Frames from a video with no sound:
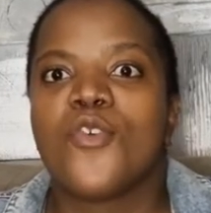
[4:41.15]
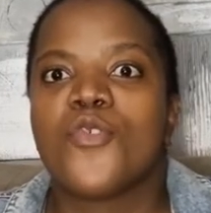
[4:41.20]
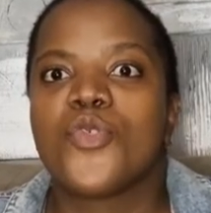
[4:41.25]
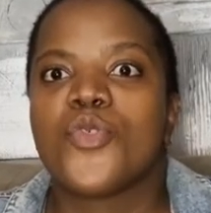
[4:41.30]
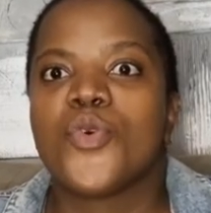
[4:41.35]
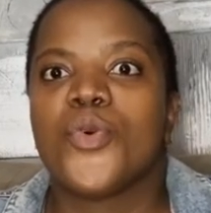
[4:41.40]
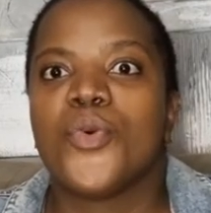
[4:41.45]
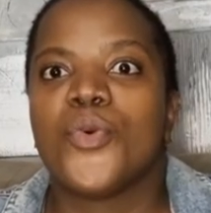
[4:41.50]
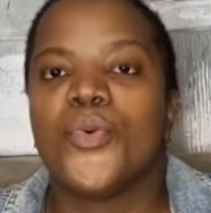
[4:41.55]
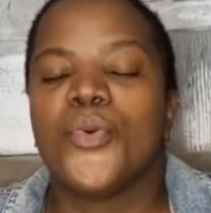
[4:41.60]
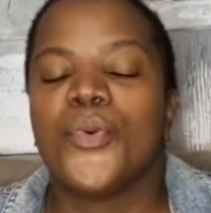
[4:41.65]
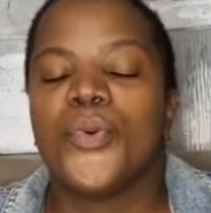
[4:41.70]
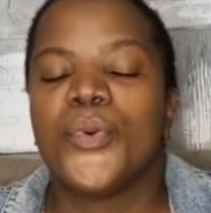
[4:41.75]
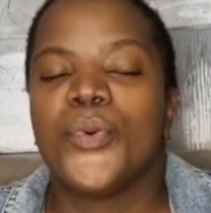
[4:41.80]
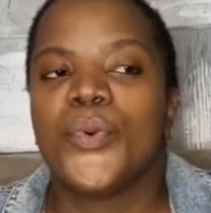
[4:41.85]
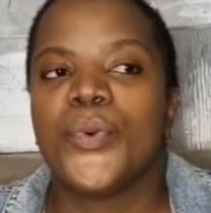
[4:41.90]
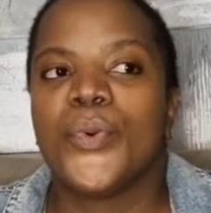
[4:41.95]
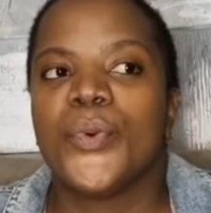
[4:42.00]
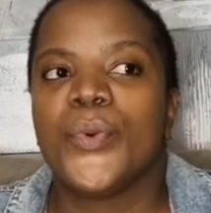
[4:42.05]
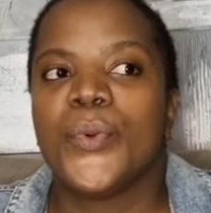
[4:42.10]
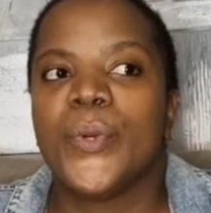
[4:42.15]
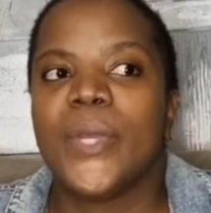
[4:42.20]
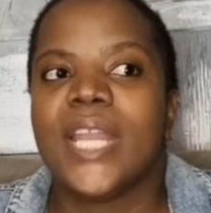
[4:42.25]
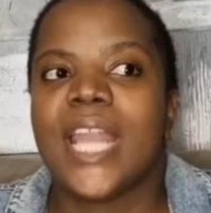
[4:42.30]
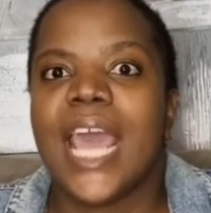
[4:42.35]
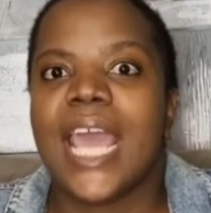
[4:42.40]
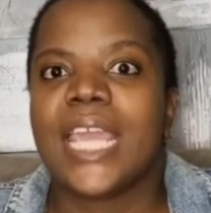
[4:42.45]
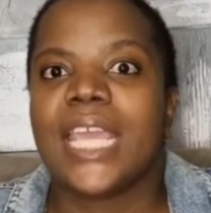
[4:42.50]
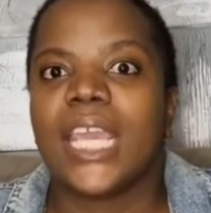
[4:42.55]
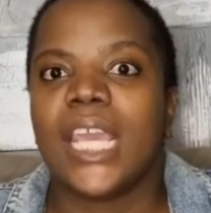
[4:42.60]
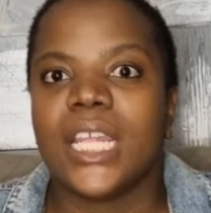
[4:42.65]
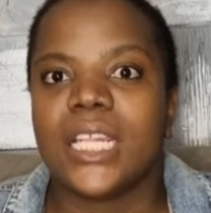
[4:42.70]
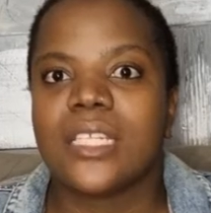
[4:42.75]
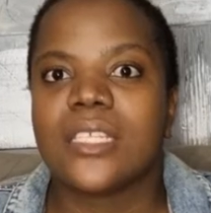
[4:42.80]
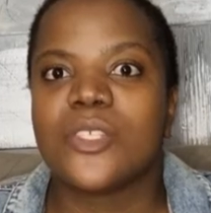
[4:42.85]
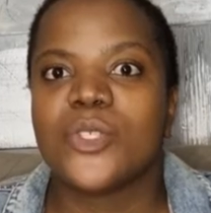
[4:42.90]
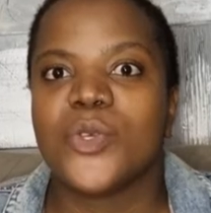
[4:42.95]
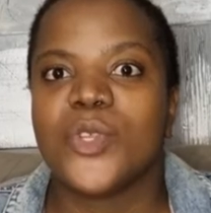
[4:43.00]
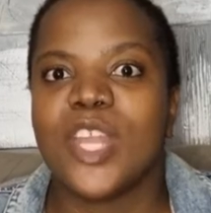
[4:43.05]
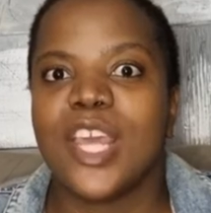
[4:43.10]
So when I get
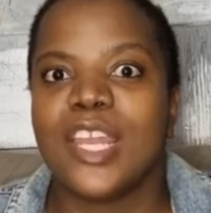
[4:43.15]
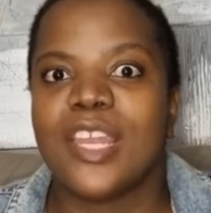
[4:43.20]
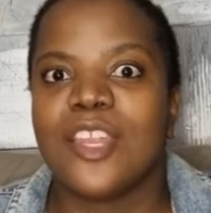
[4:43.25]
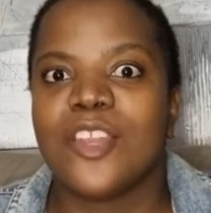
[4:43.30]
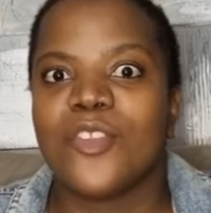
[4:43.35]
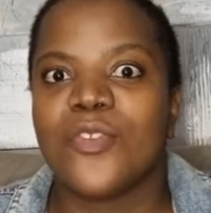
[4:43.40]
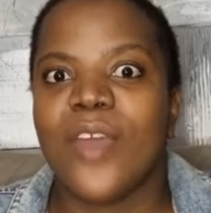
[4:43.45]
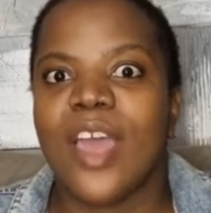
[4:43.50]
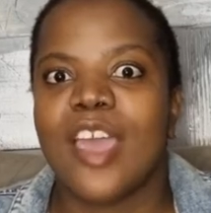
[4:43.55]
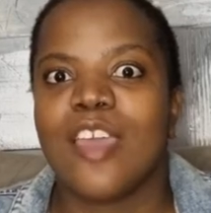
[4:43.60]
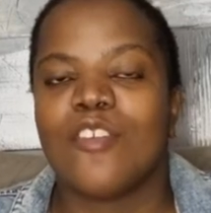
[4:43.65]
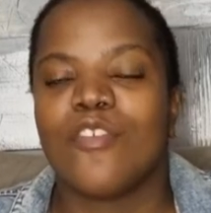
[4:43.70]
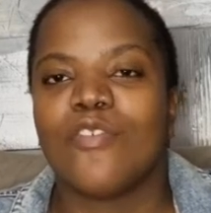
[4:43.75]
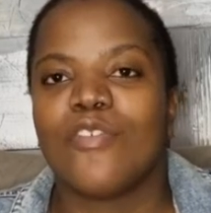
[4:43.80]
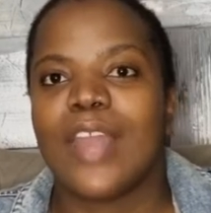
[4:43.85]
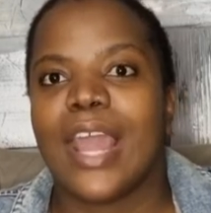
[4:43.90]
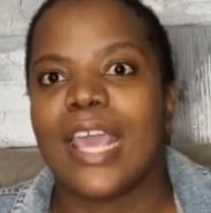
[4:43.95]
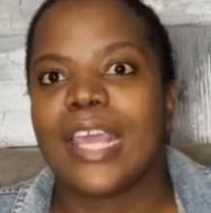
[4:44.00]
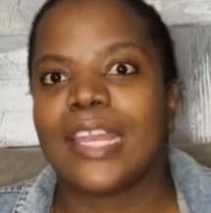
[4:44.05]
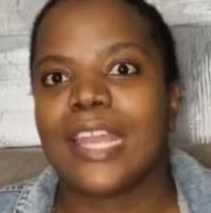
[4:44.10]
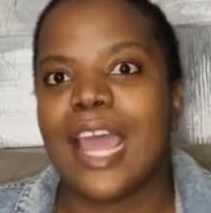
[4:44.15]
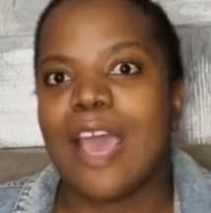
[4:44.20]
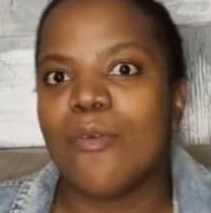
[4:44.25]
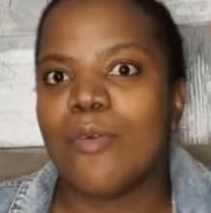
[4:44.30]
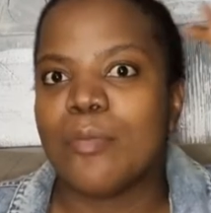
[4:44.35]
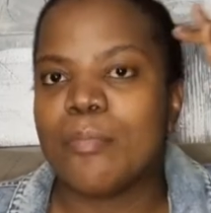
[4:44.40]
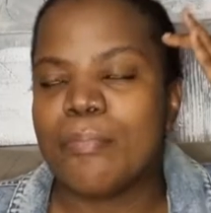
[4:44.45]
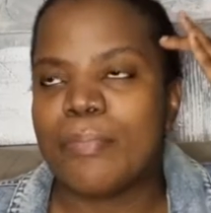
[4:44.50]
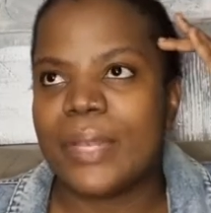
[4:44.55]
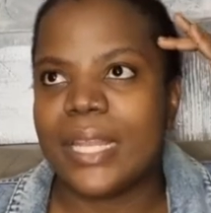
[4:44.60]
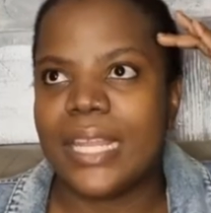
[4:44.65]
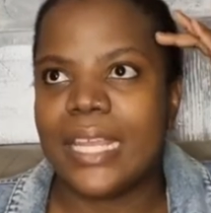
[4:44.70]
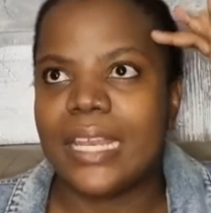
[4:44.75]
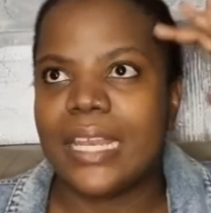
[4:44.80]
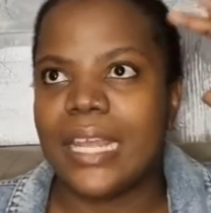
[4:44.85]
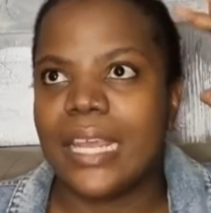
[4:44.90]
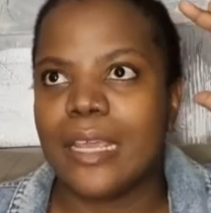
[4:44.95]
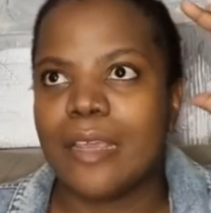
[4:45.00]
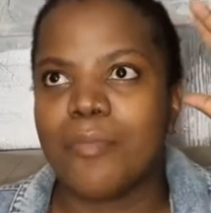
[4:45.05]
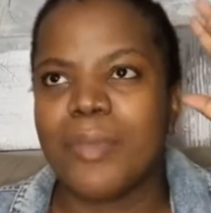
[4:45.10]
to Nandi Drive, like now I'm
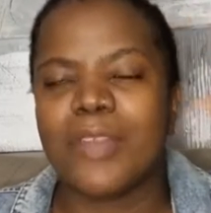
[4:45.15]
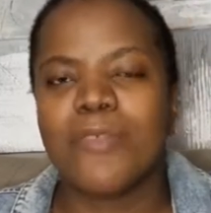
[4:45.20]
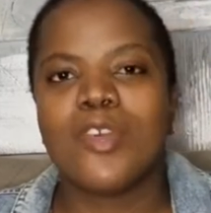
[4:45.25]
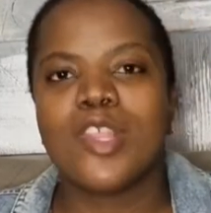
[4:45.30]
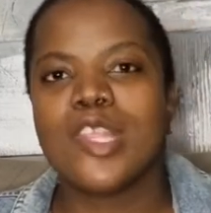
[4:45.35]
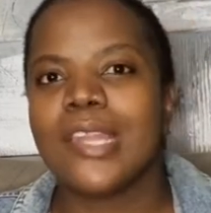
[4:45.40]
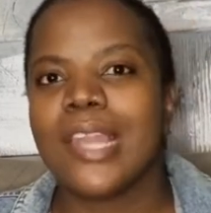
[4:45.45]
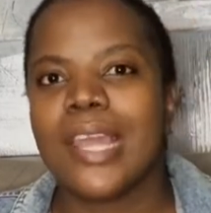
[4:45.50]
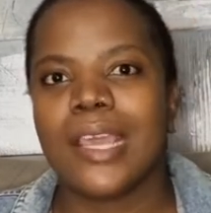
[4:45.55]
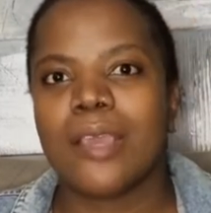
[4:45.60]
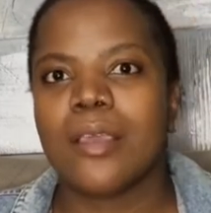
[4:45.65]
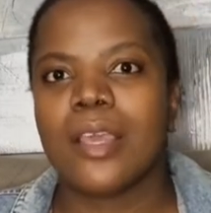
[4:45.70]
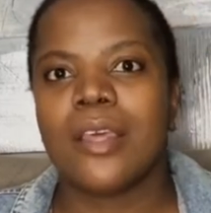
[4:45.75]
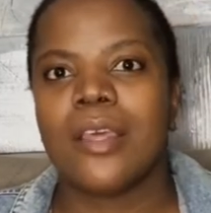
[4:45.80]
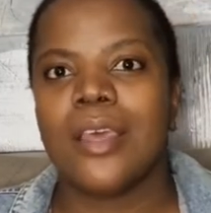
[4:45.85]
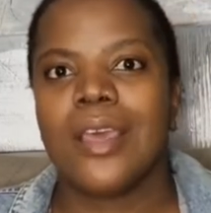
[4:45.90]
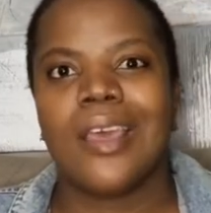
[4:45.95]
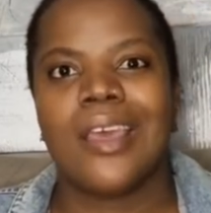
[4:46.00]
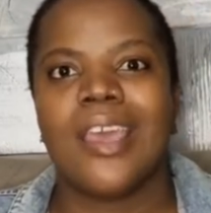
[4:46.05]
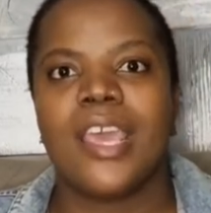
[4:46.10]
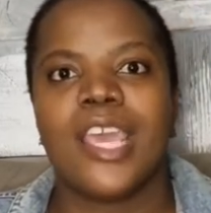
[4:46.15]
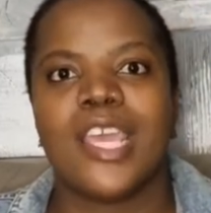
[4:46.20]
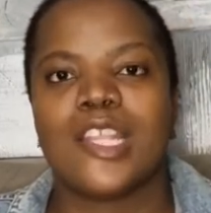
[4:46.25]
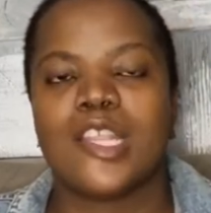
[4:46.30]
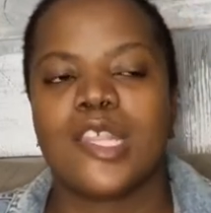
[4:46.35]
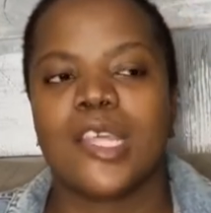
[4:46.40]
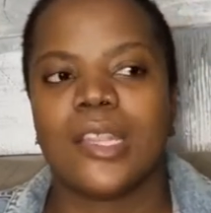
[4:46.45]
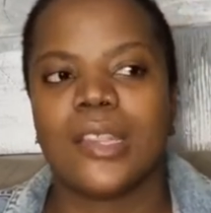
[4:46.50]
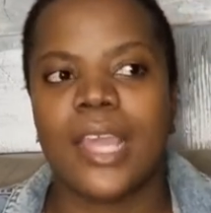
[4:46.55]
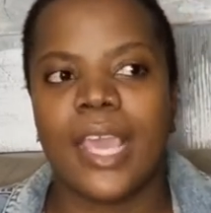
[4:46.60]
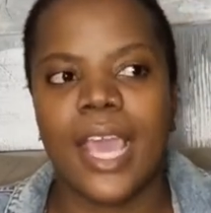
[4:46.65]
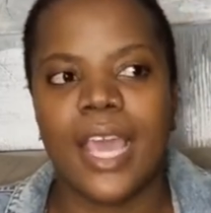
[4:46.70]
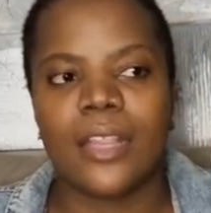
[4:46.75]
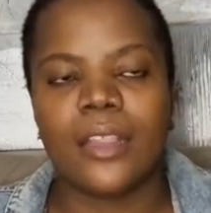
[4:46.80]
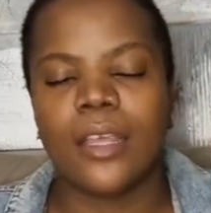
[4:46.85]
bleeding, but it wasn't like a hectic thing.